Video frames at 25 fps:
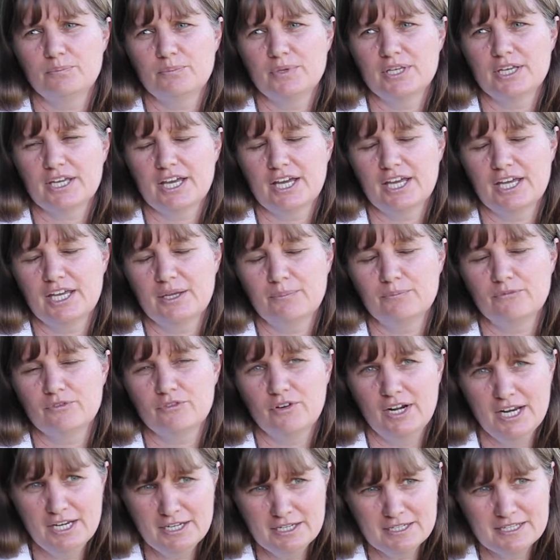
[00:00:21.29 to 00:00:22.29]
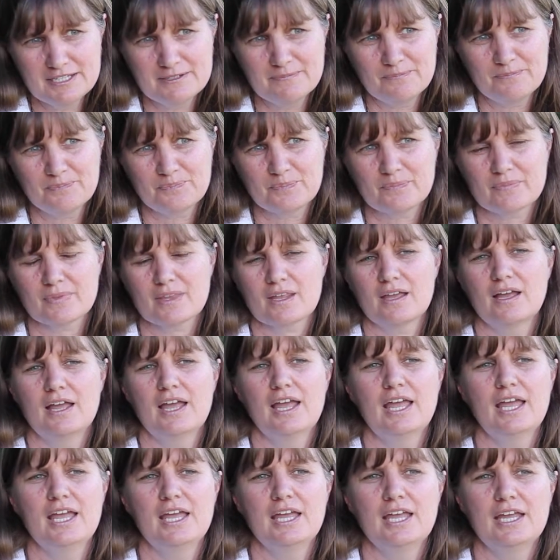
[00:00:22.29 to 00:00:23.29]
became friends
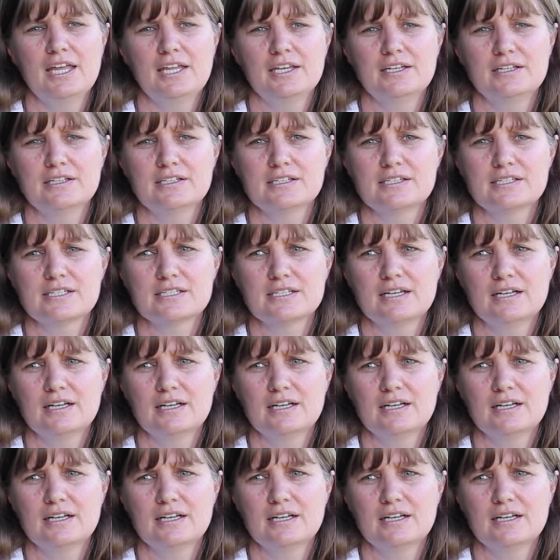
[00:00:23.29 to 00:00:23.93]
and